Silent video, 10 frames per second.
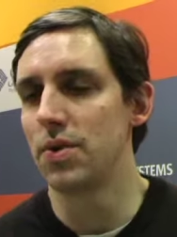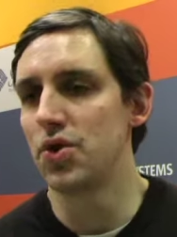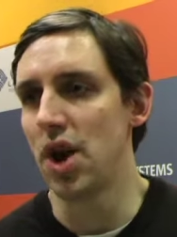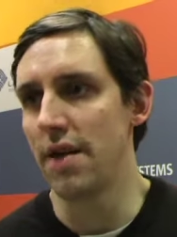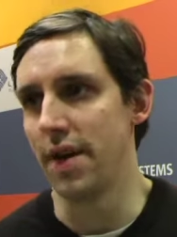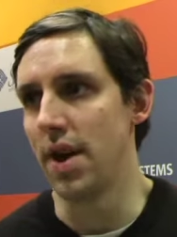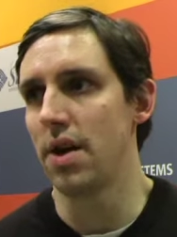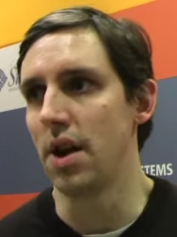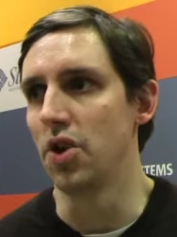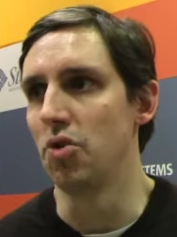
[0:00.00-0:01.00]
traffic
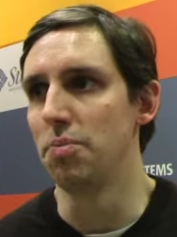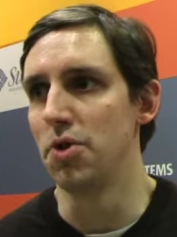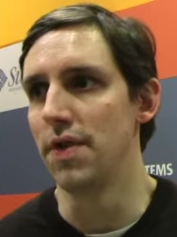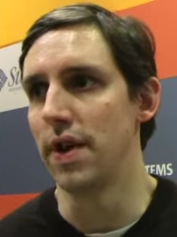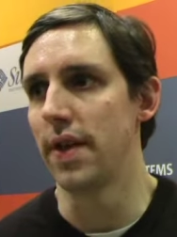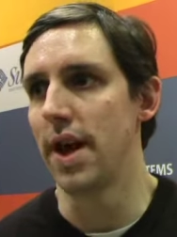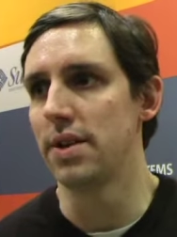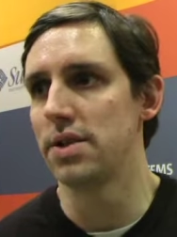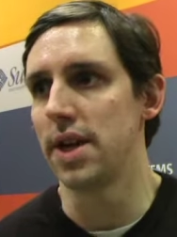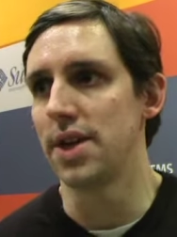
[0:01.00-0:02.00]
and you're moving that
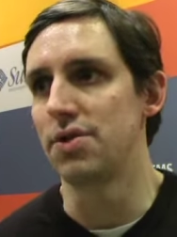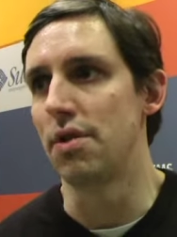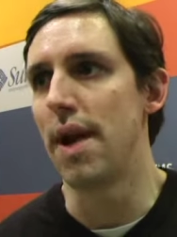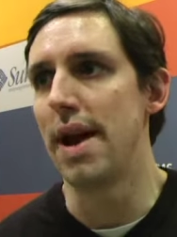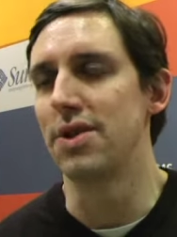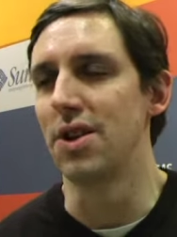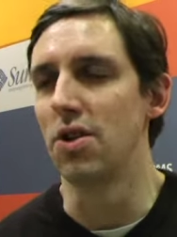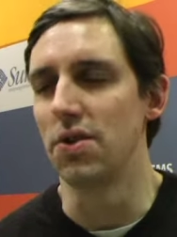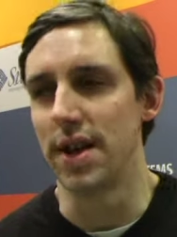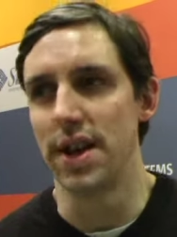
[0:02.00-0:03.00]
data around a
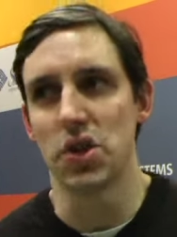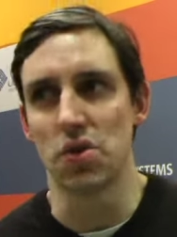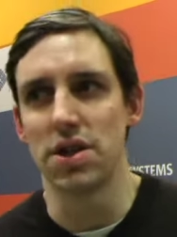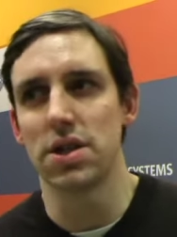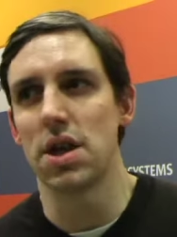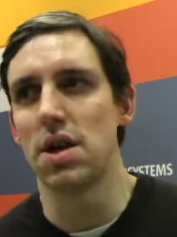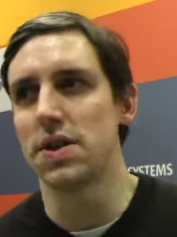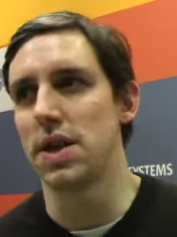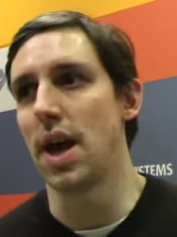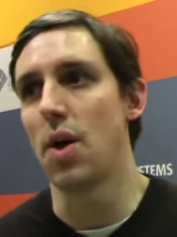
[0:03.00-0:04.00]
lot, then S3 starts
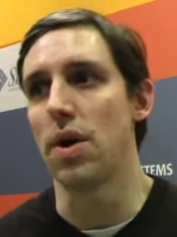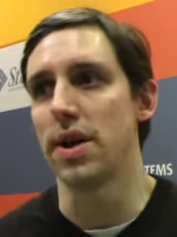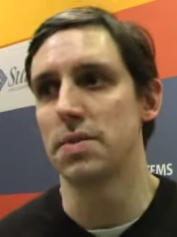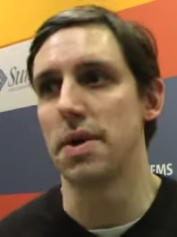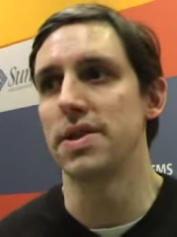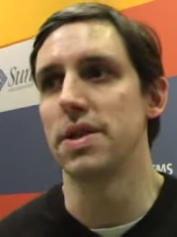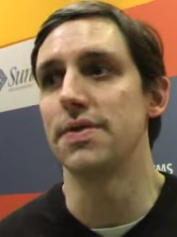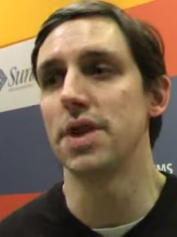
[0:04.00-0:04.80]
to get quite expensive.